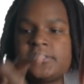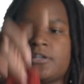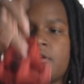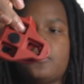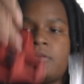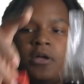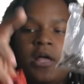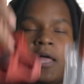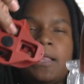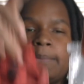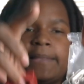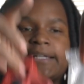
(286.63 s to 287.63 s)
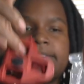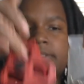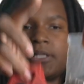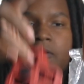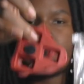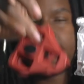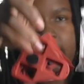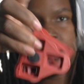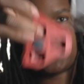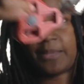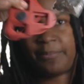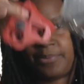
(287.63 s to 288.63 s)
So let's go
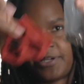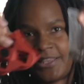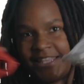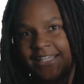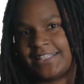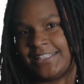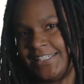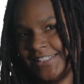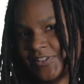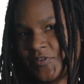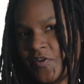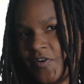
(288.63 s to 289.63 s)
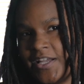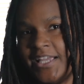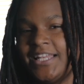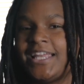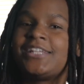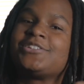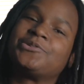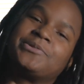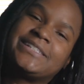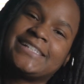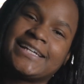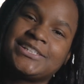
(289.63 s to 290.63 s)
ahead and put the cleats on and do
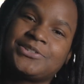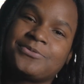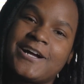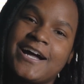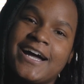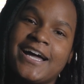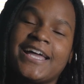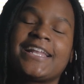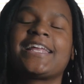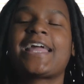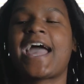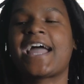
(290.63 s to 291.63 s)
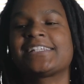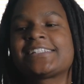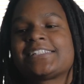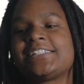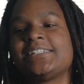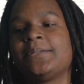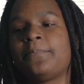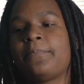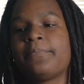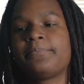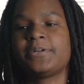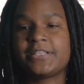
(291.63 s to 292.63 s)
a test ride and actually
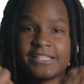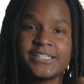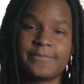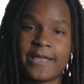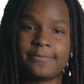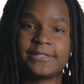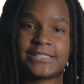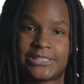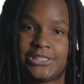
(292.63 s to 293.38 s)
put these babies to